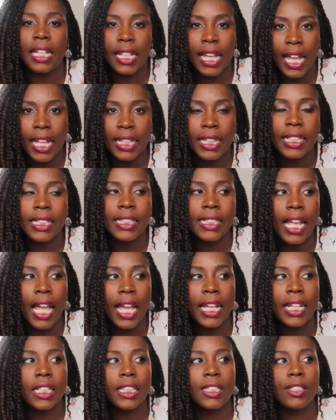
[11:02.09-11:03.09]
again, the
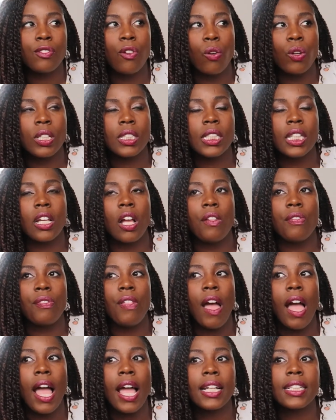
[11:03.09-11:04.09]
science, focusing on
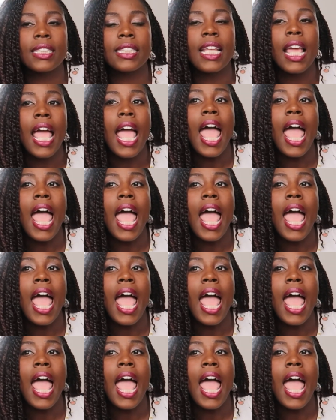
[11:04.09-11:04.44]
that.